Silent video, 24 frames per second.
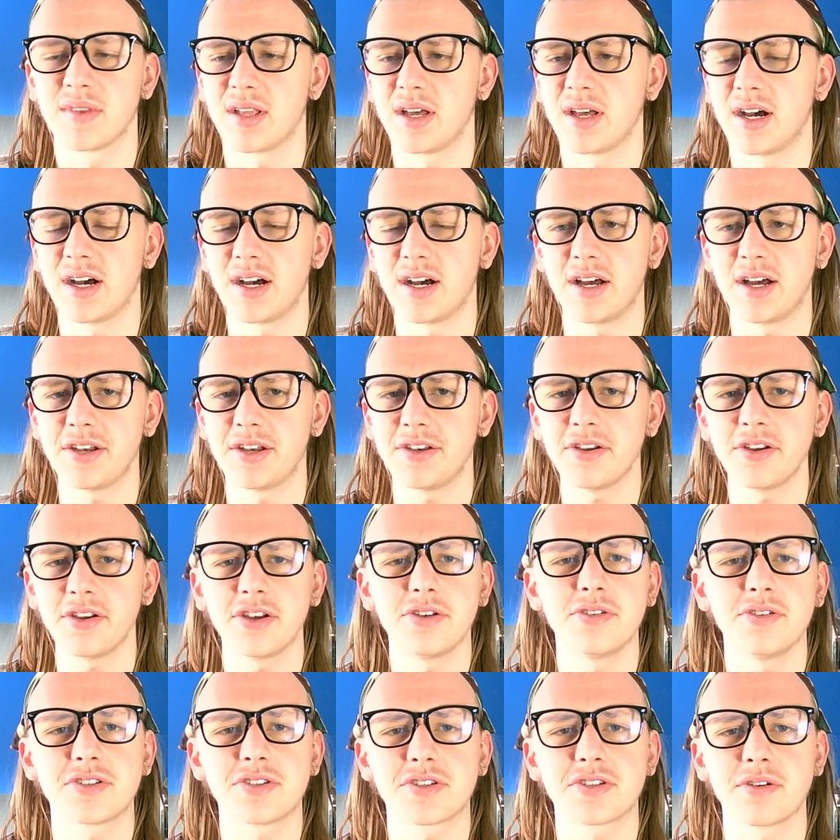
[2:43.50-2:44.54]
I don't know
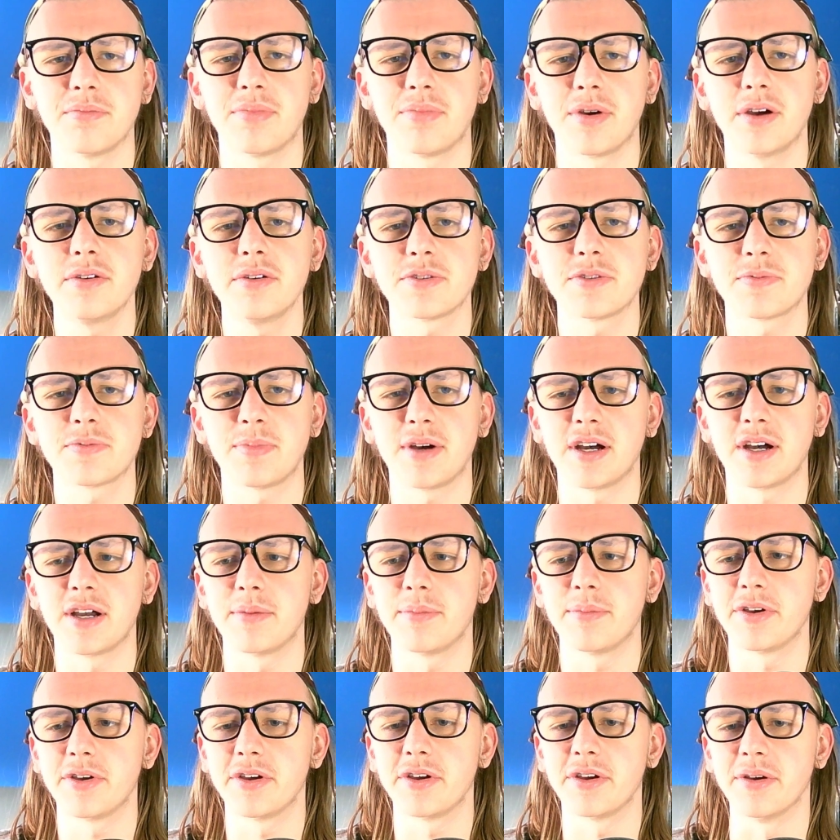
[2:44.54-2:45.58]
who it's composed by,
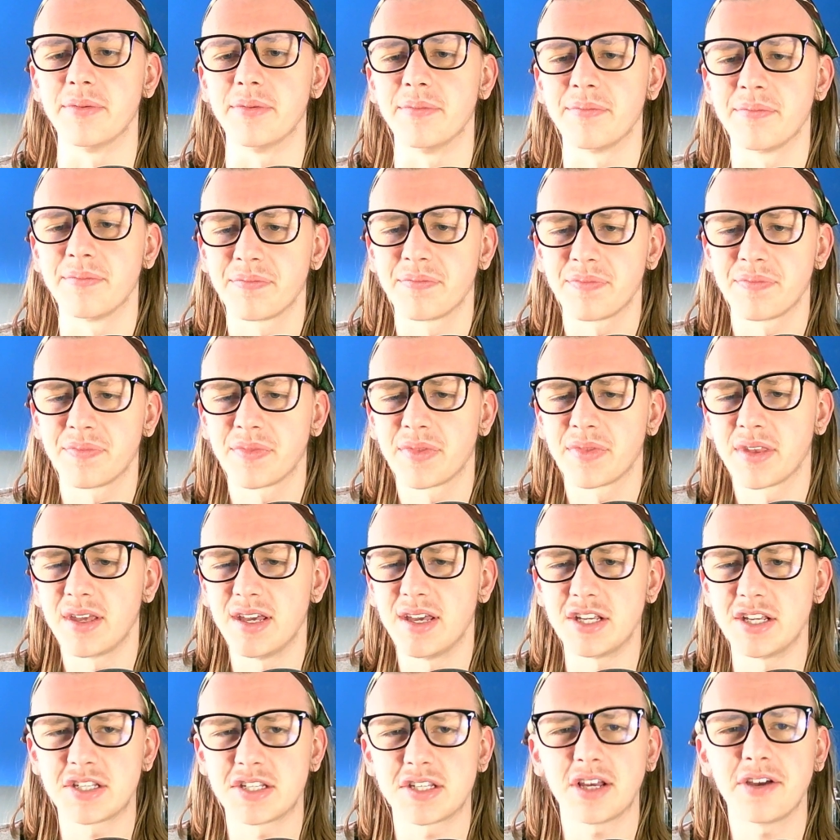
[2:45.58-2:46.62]
but
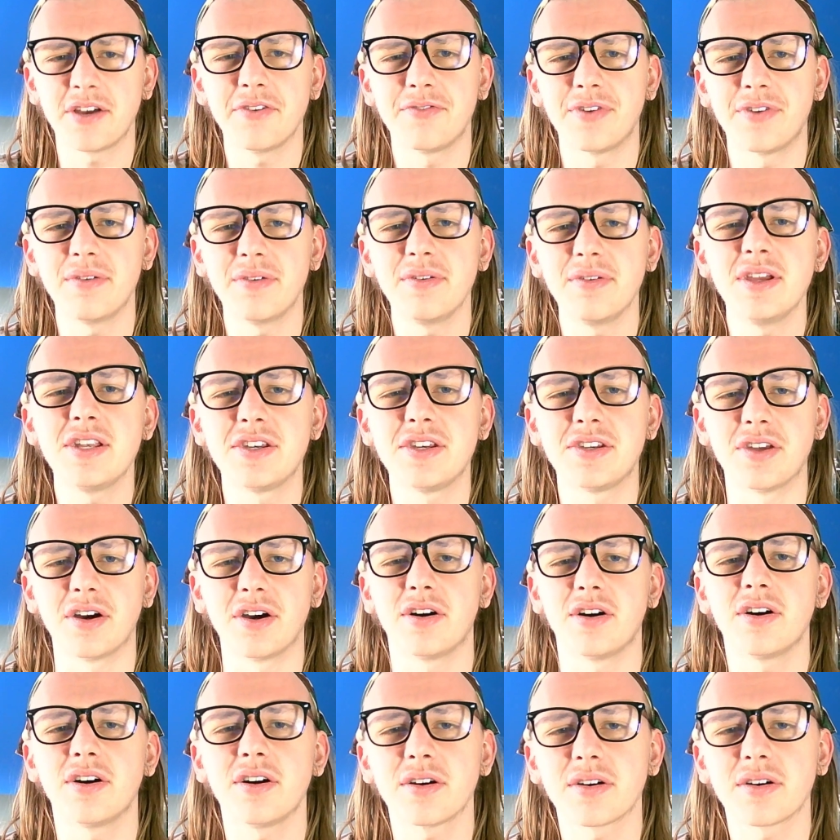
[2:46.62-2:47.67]
it's very
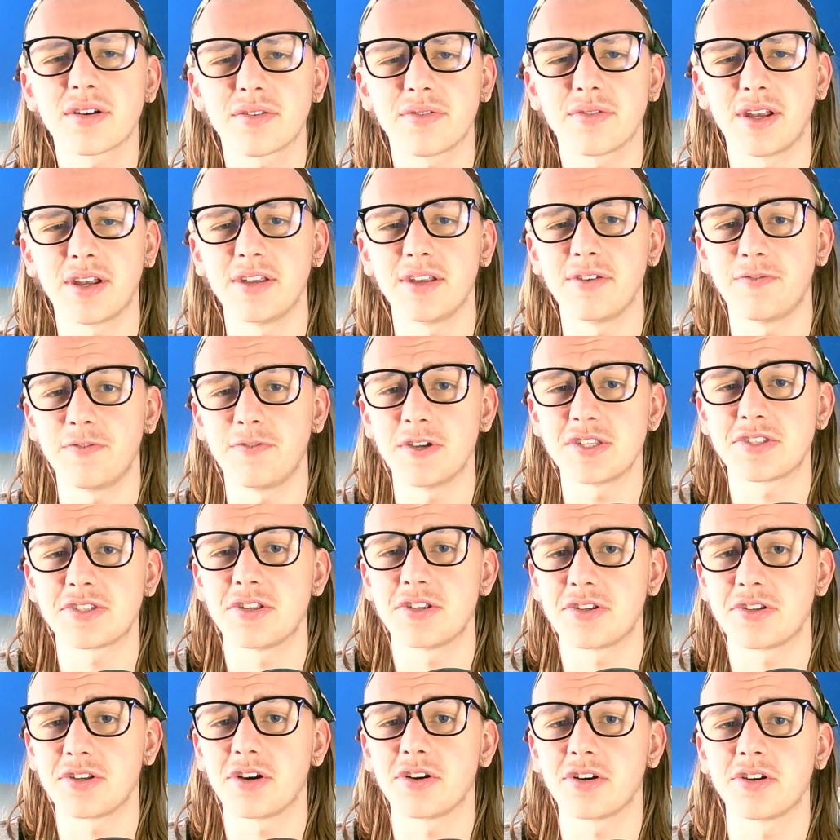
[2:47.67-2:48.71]
dark, and it fits the
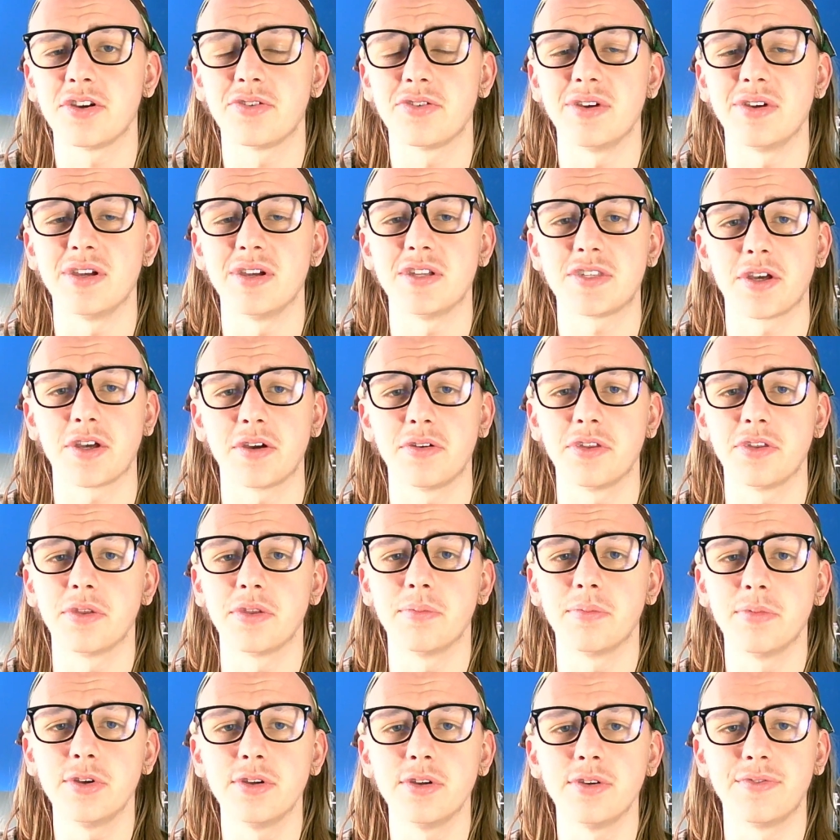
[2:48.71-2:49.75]
dark and gritty tone of the
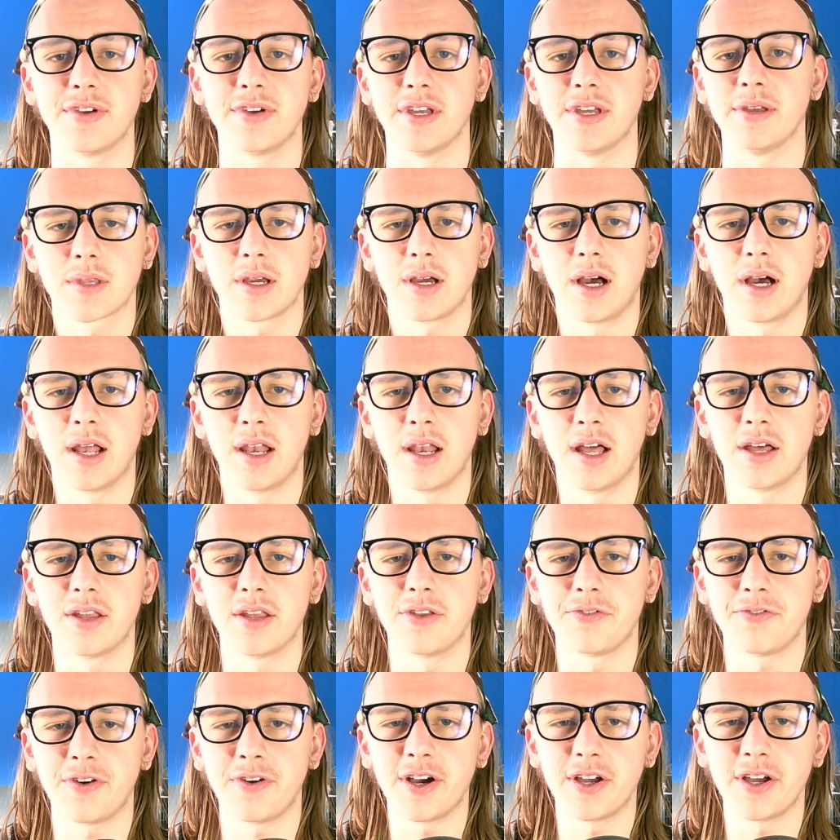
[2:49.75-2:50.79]
movie. I like the
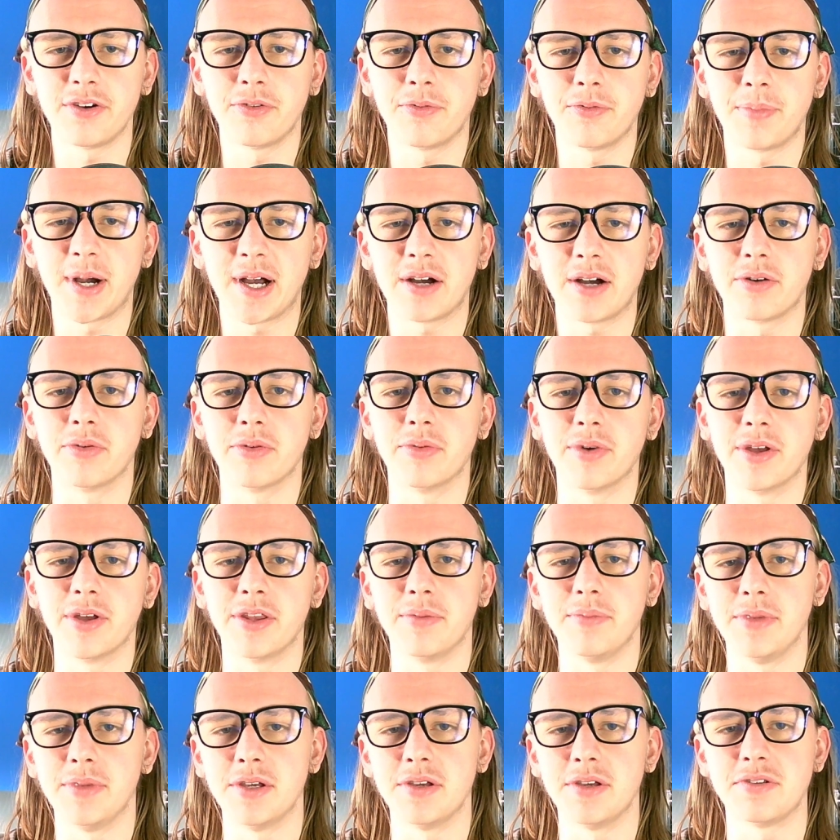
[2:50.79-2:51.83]
final battle when the
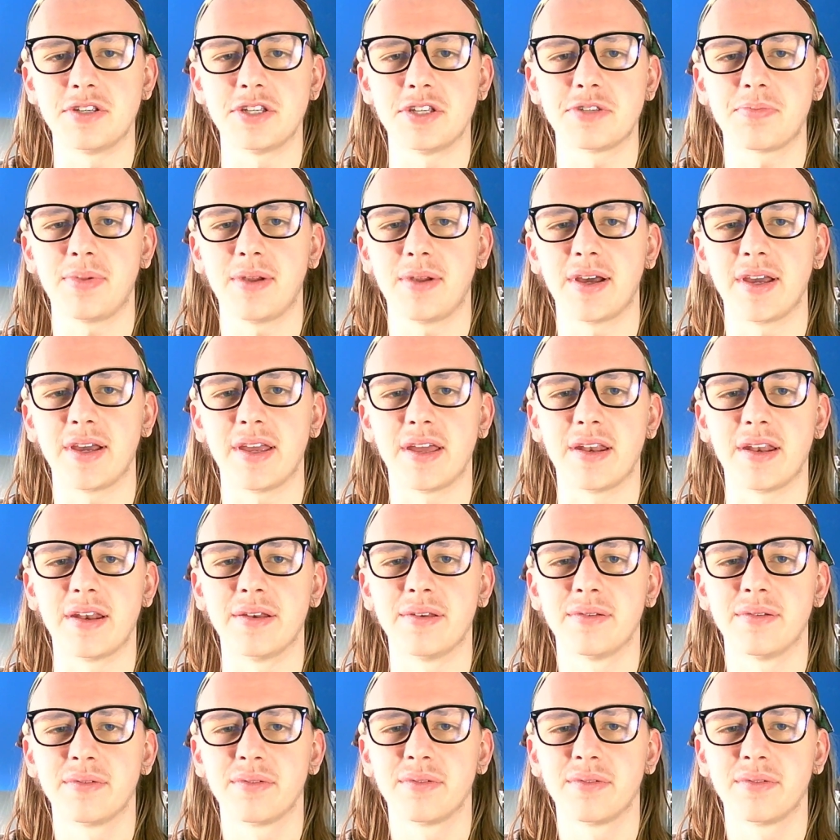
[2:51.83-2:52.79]
music's playing.